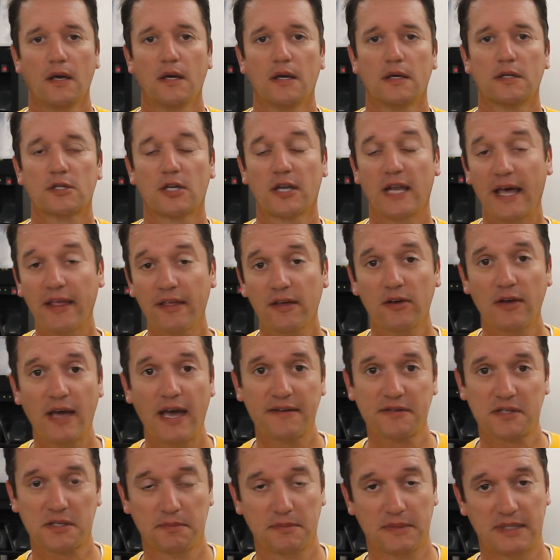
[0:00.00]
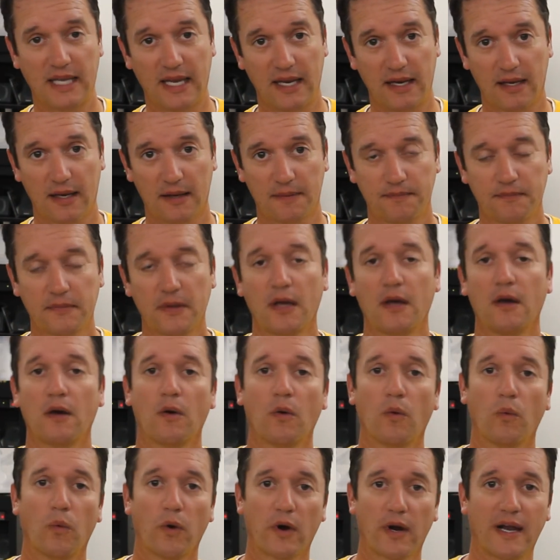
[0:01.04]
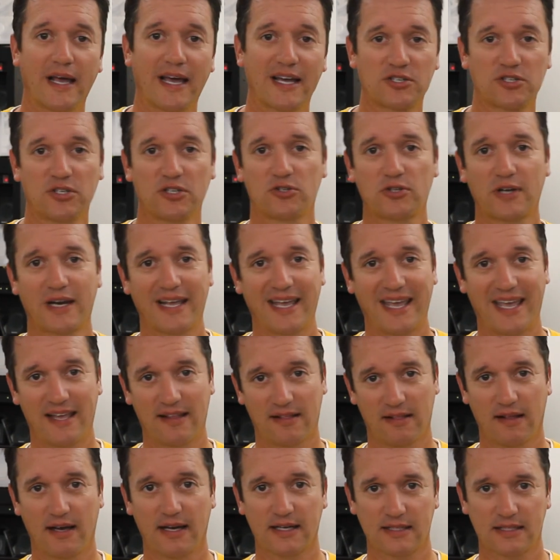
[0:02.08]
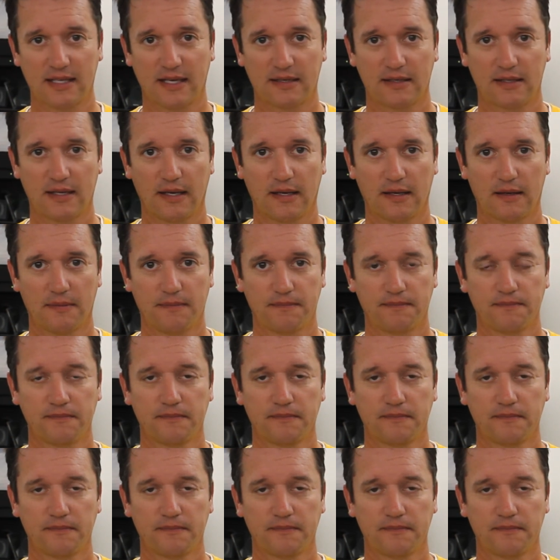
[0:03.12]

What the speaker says: So now that you have some data, we're going to actually try to analyze that data.